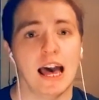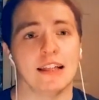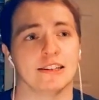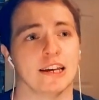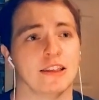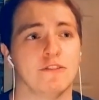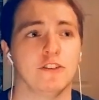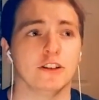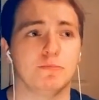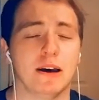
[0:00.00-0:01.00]
And uh, their
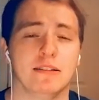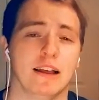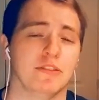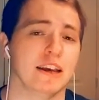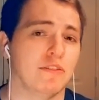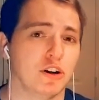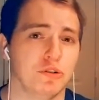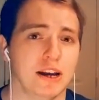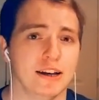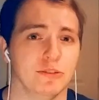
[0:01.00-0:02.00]
first pen that they ever
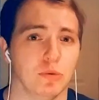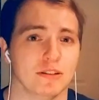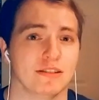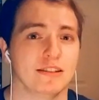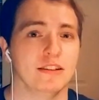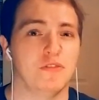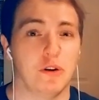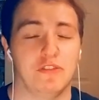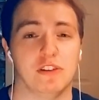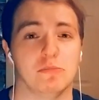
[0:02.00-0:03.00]
created was the
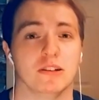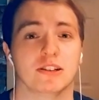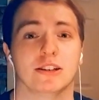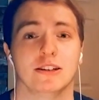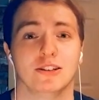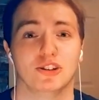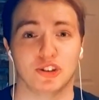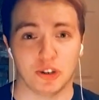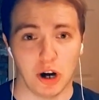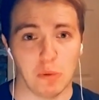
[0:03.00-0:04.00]
very famous
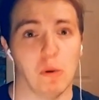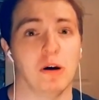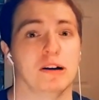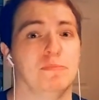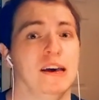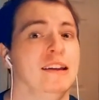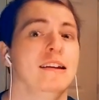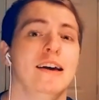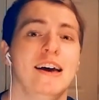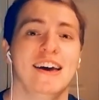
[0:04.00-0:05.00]
Star Walker
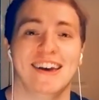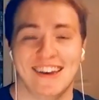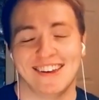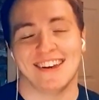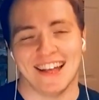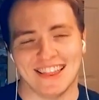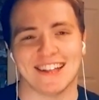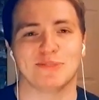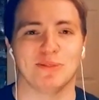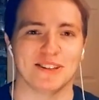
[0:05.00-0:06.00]
pen. And
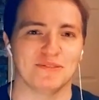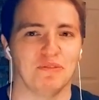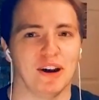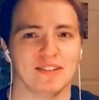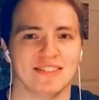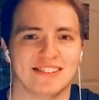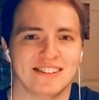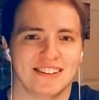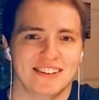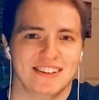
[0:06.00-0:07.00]
that's what this
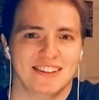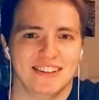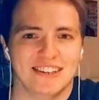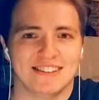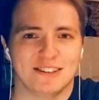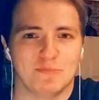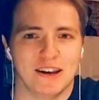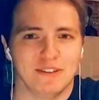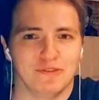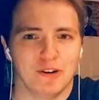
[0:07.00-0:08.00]
fragrance is
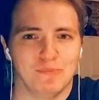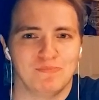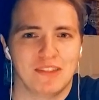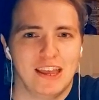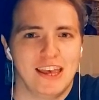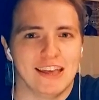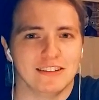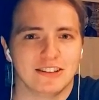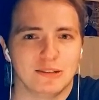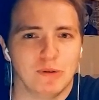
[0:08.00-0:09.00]
inspired from.
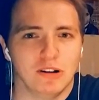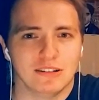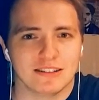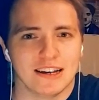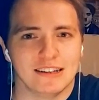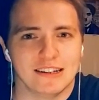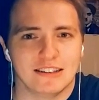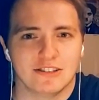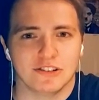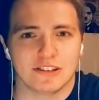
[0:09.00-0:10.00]
And this is the bottle design.
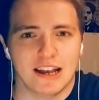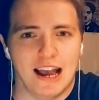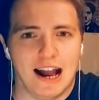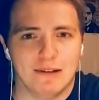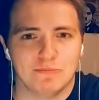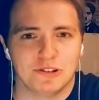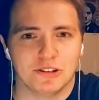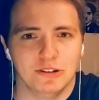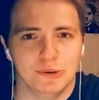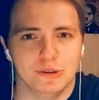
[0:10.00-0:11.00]
It's just
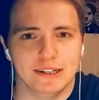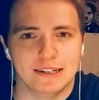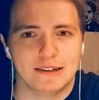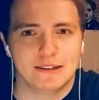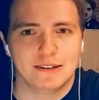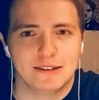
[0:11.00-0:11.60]
absolutely